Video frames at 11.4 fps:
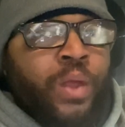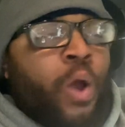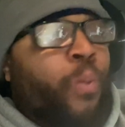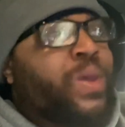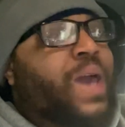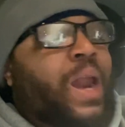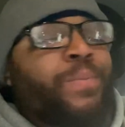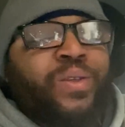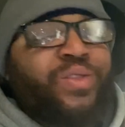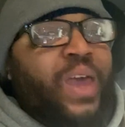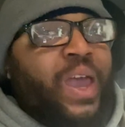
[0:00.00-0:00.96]
We got to be
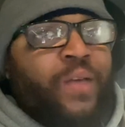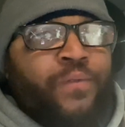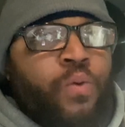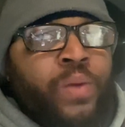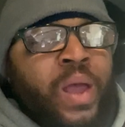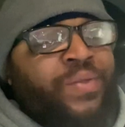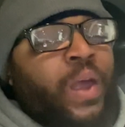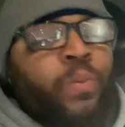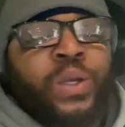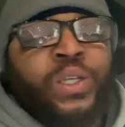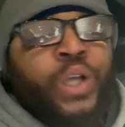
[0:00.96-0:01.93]
thankful that
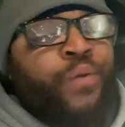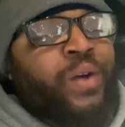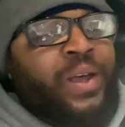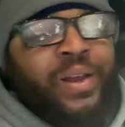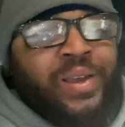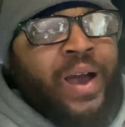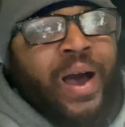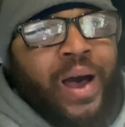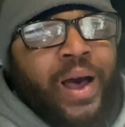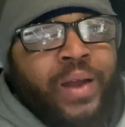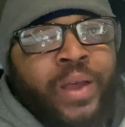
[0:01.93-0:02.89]
we serve a good
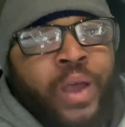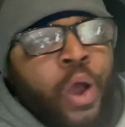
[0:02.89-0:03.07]
God.